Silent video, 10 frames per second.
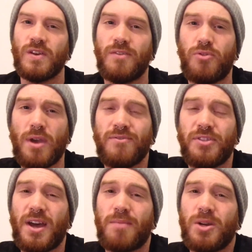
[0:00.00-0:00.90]
If you haven't
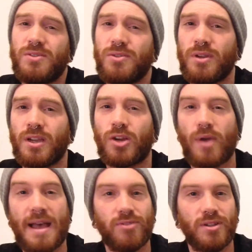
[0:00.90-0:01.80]
thought about doing a
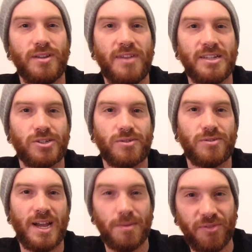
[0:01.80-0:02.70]
gravel adventure
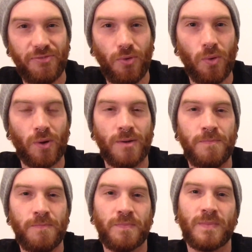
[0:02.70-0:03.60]
ride
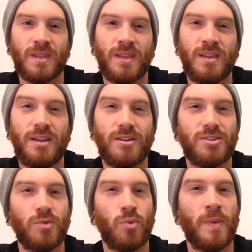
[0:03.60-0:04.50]
before, here are
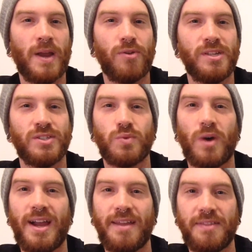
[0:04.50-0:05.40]
some of my reasons
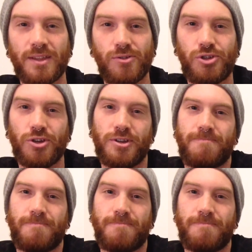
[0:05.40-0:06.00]
why I think you should.